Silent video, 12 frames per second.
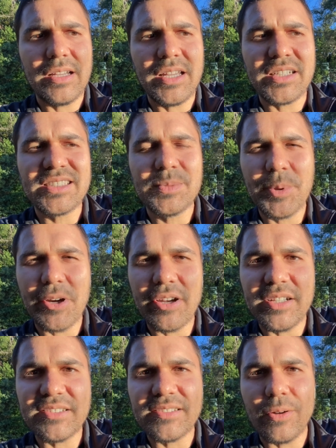
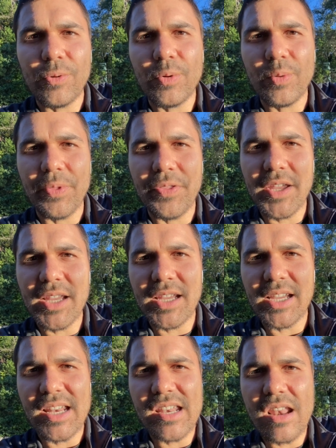experience the whole
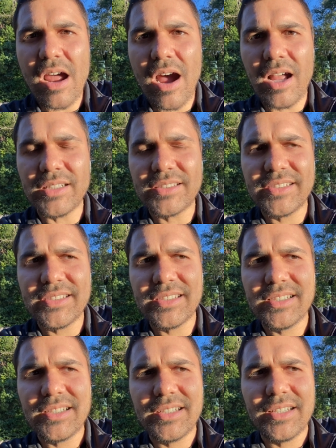thing and not
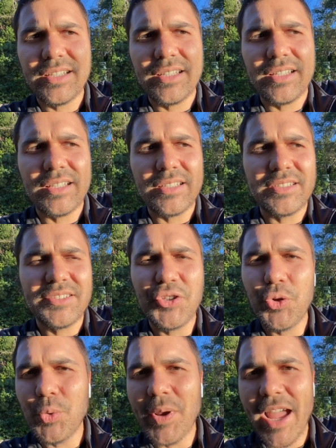
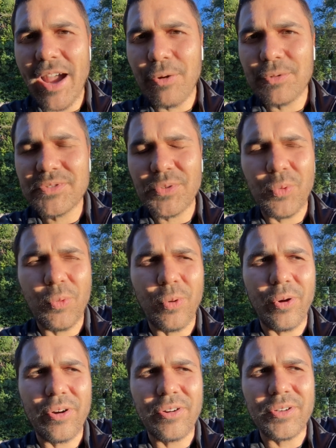tune out
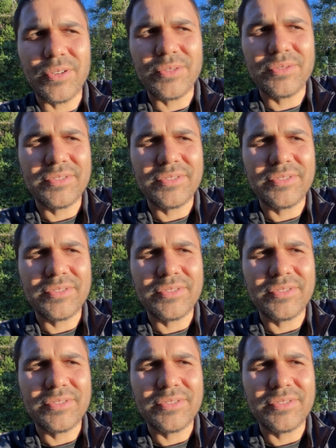or,